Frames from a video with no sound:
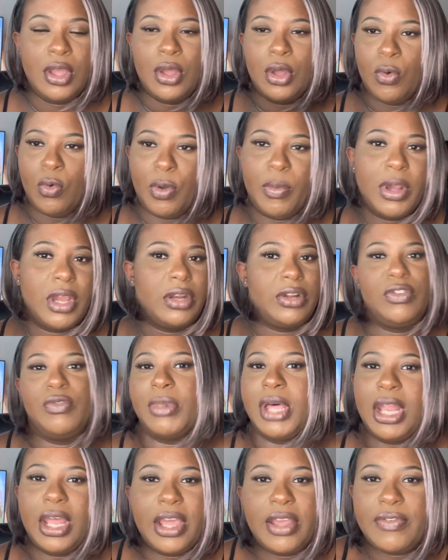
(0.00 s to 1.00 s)
what am I going to do with
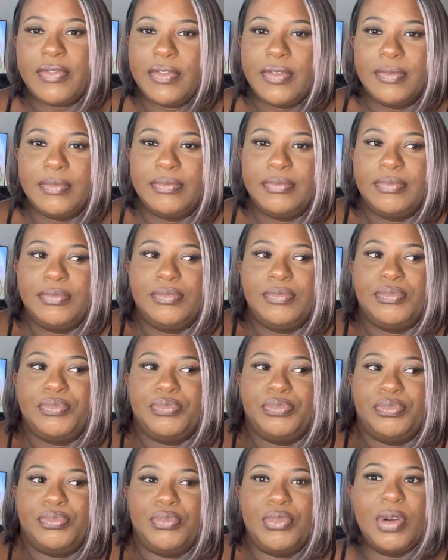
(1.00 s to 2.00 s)
my life?
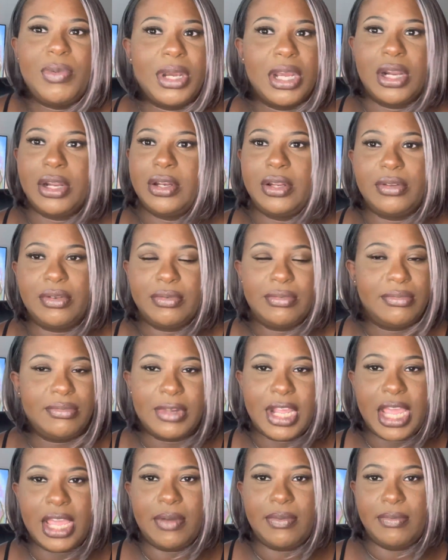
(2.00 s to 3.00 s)
What am I going to do?
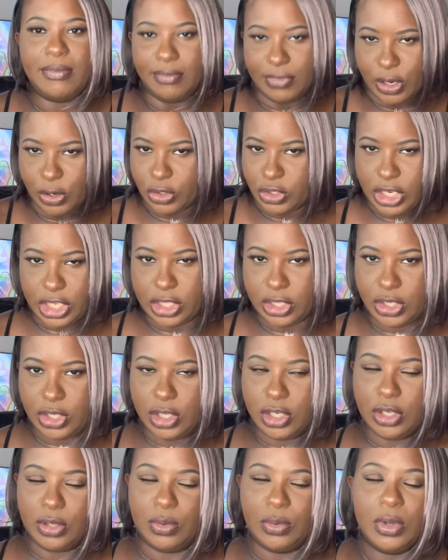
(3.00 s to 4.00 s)
Like, there's nothing
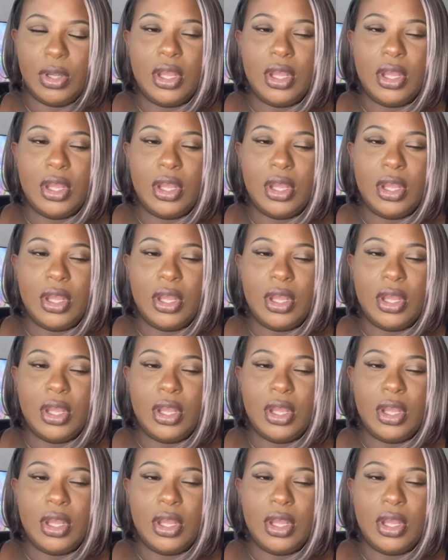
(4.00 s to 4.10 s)
to do.